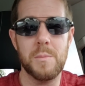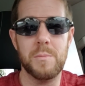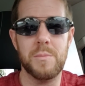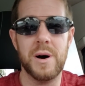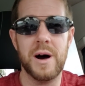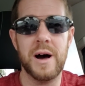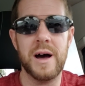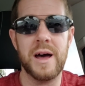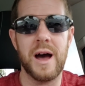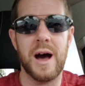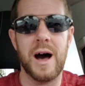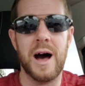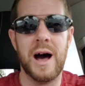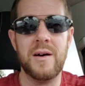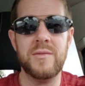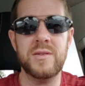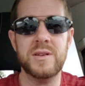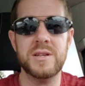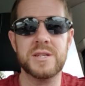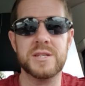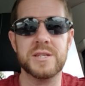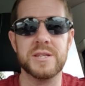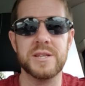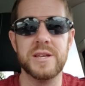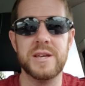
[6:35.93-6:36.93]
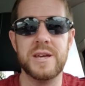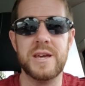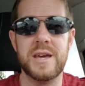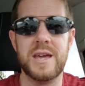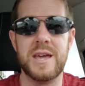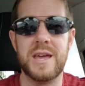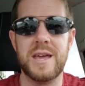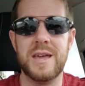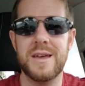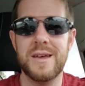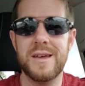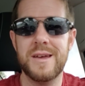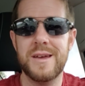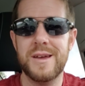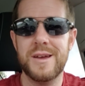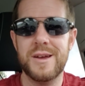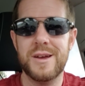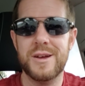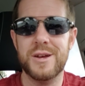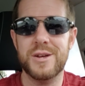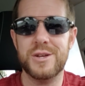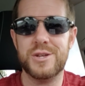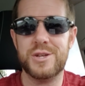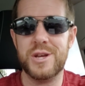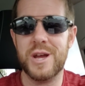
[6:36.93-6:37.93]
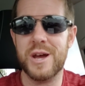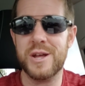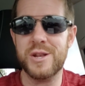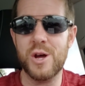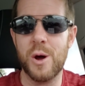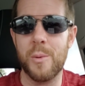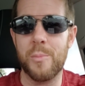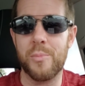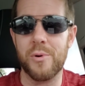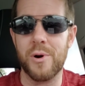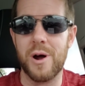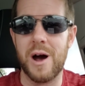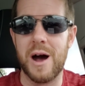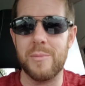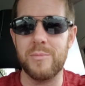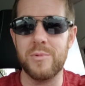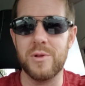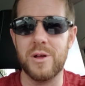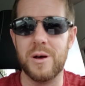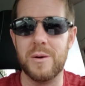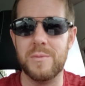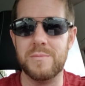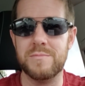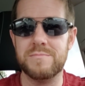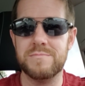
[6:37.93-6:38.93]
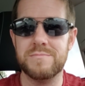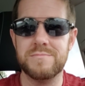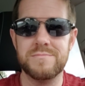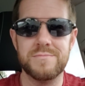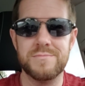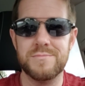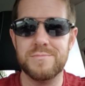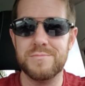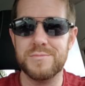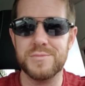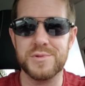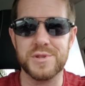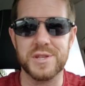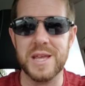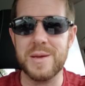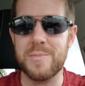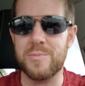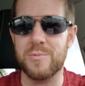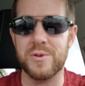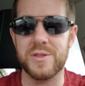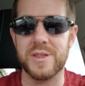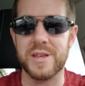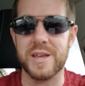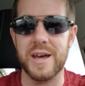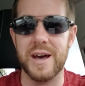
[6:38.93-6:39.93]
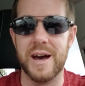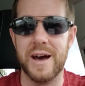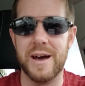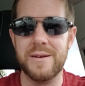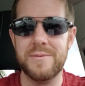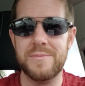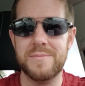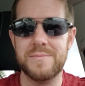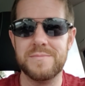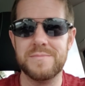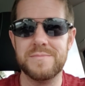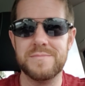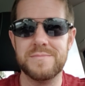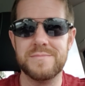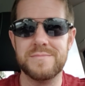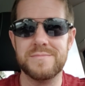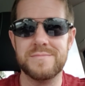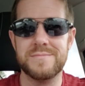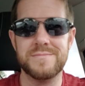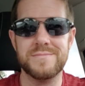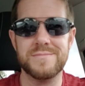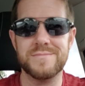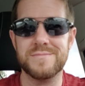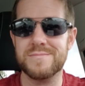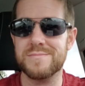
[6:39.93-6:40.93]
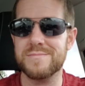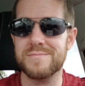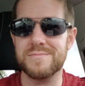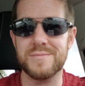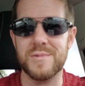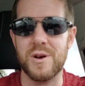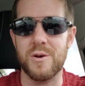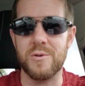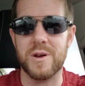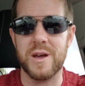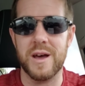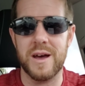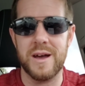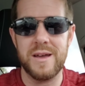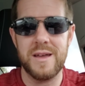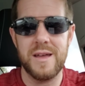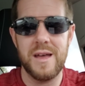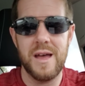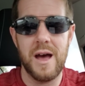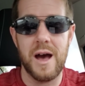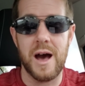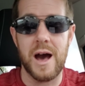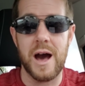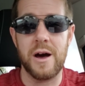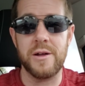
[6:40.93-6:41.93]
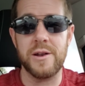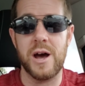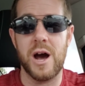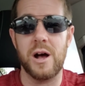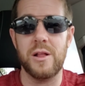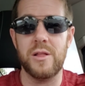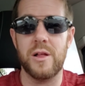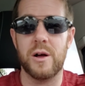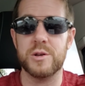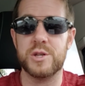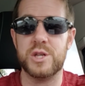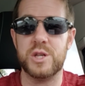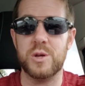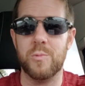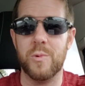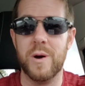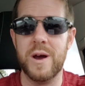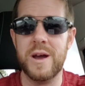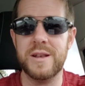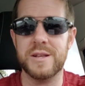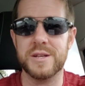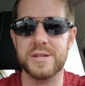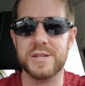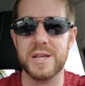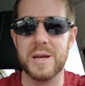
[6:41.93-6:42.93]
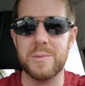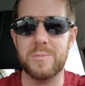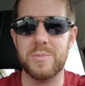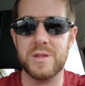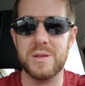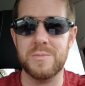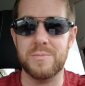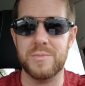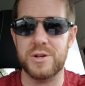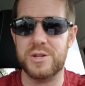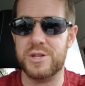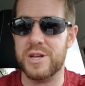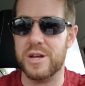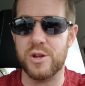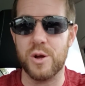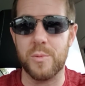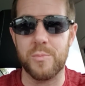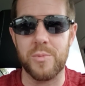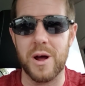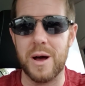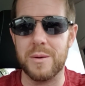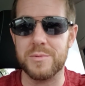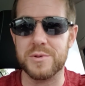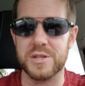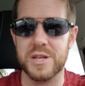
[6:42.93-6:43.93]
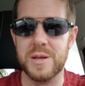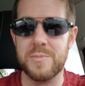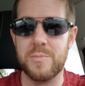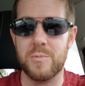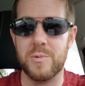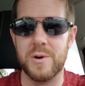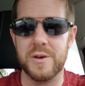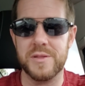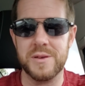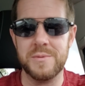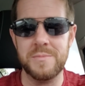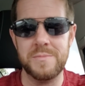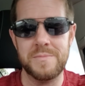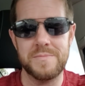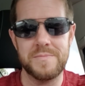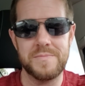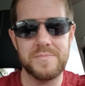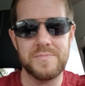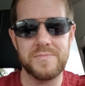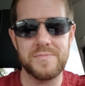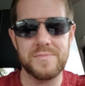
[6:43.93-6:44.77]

But obviously, she had no problem sleeping with the guy. Okay? I don't know how long she waited to sleep with him, but she had no problem sleeping with him.